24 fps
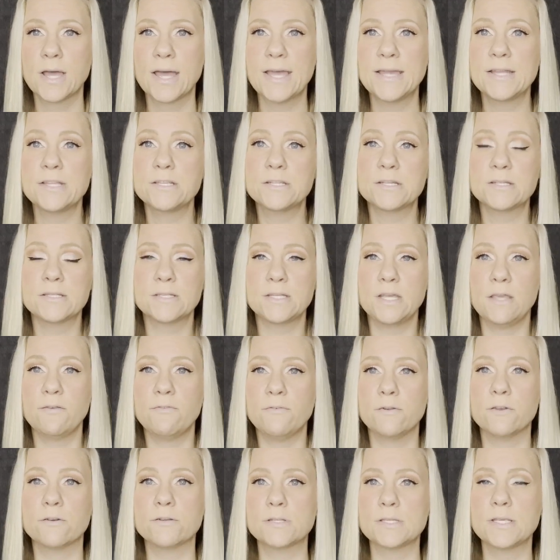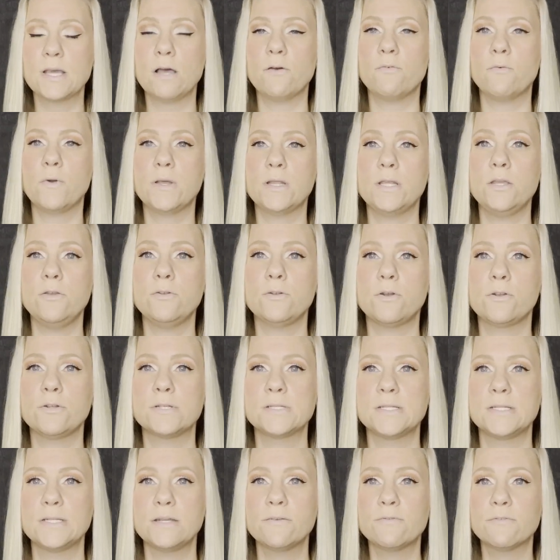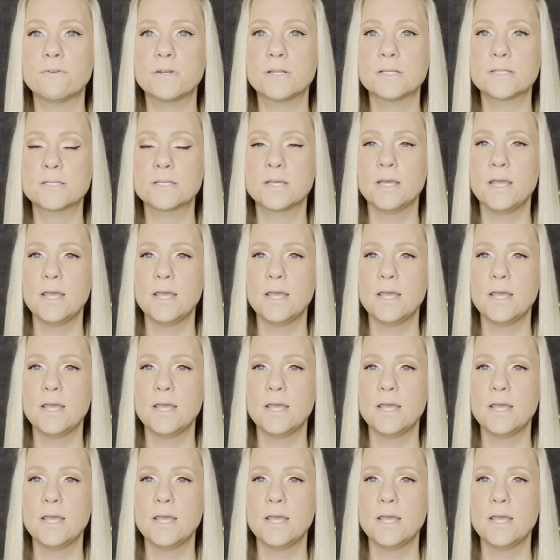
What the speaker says: and just see for yourself whether you notice a difference.